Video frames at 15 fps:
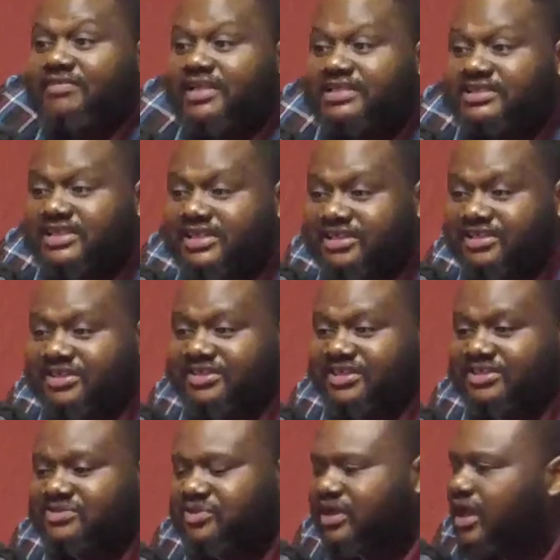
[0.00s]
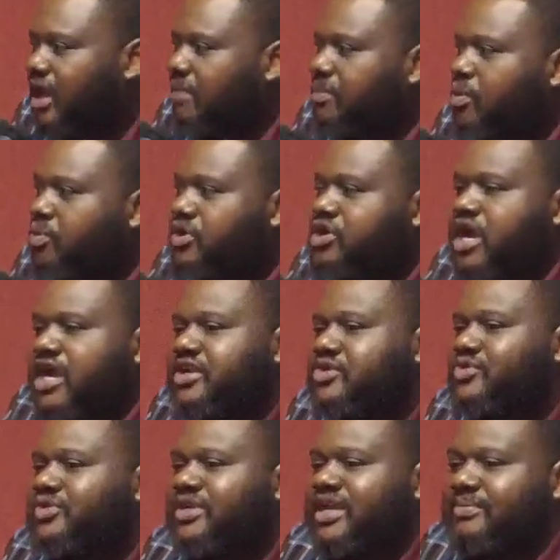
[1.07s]
less litter in the district. But we're not
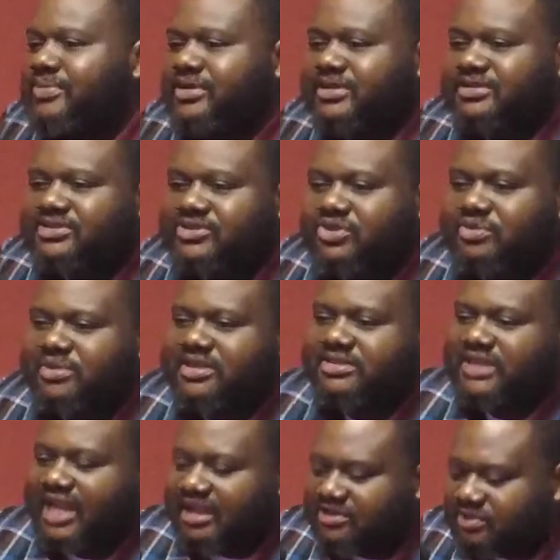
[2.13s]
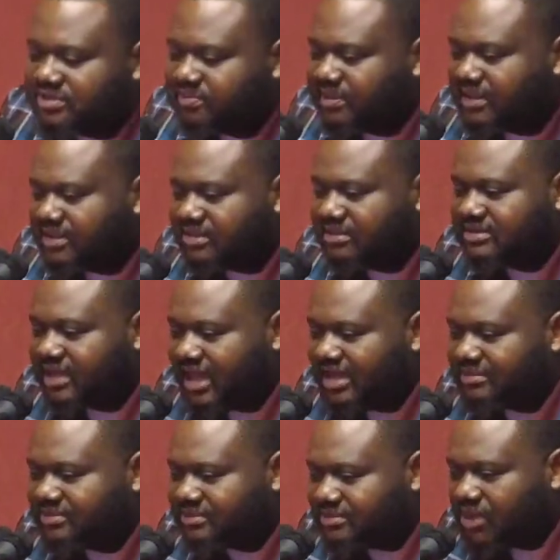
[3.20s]
doing that because too many times we're spending
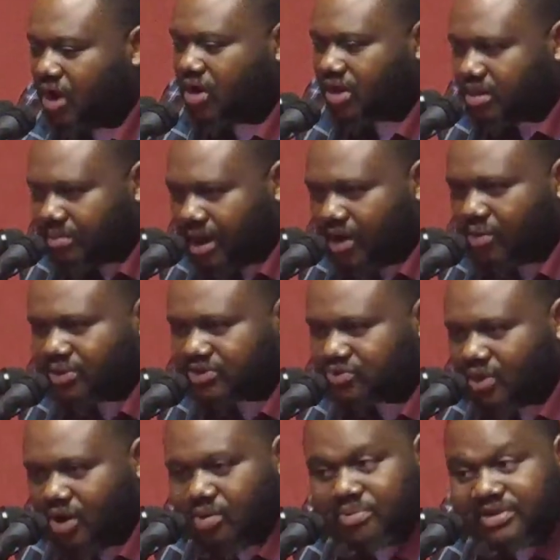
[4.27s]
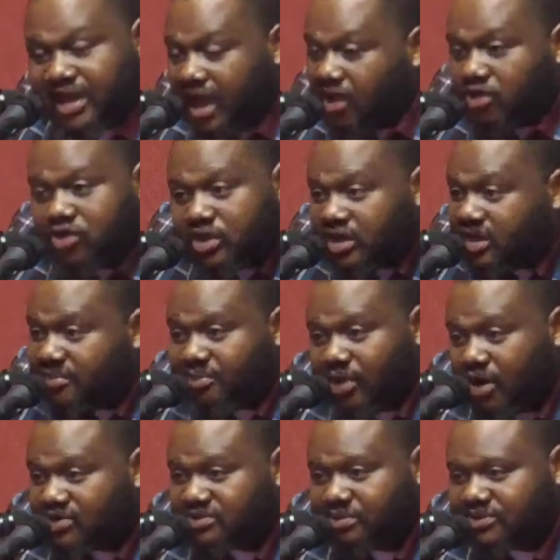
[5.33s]
time talking about what's wrong, but not looking at
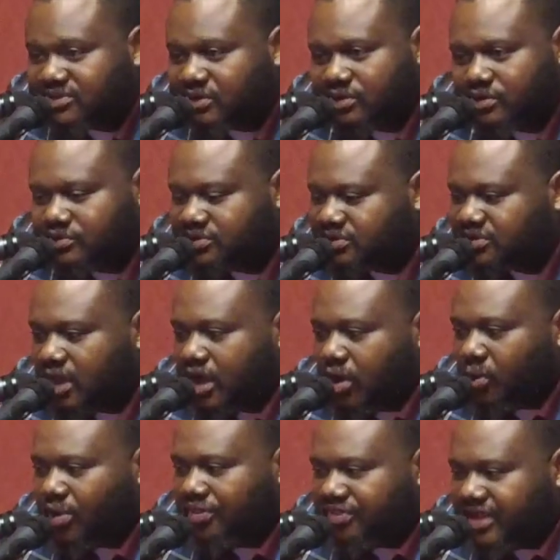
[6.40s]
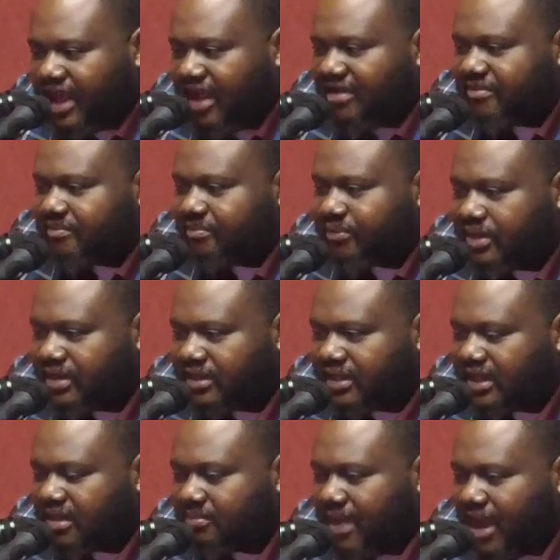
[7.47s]
plausible solutions. One thing I have
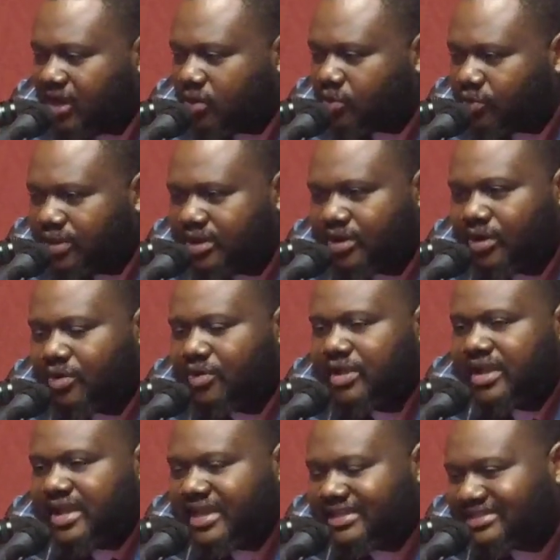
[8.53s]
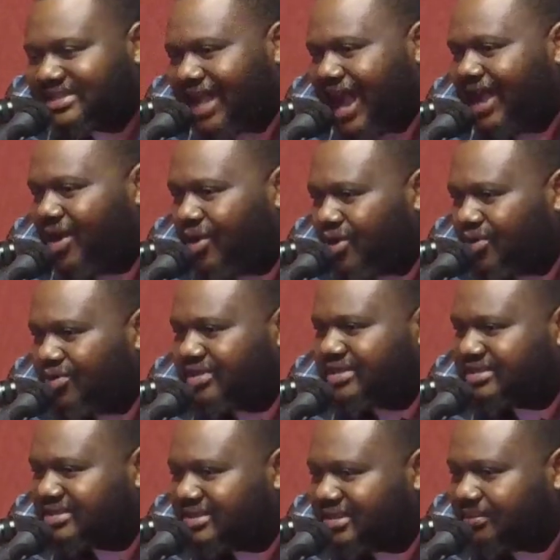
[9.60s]
predicated my career on is not only
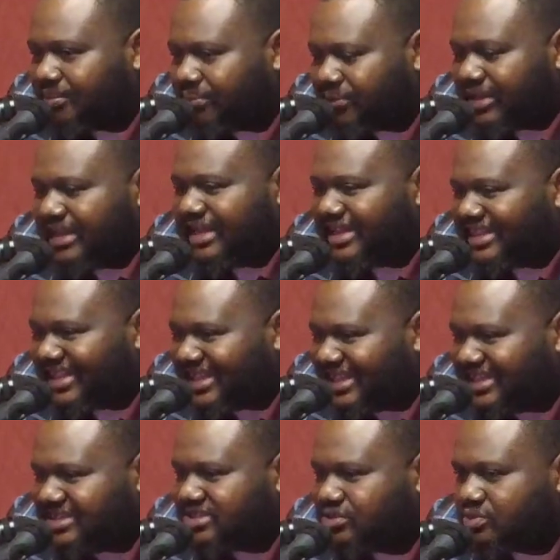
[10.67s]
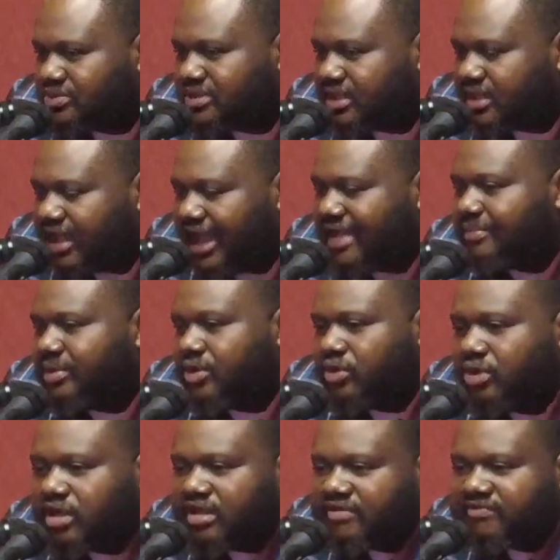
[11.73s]
bringing the issues to light, but
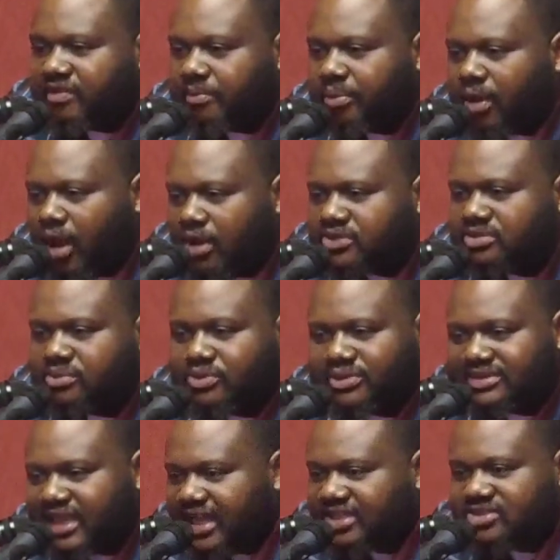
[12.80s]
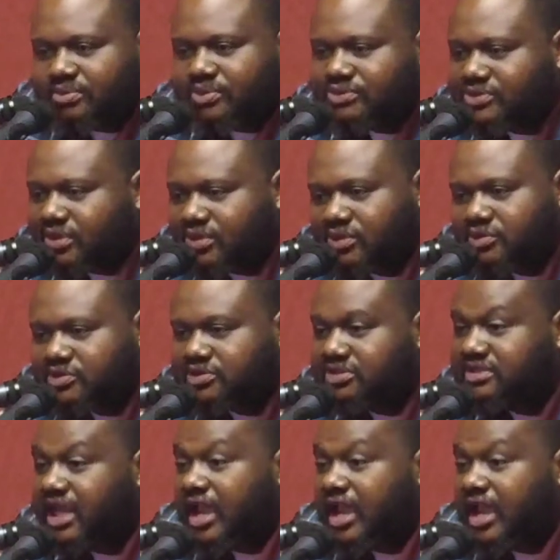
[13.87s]
looking for plausible and tangible solutions,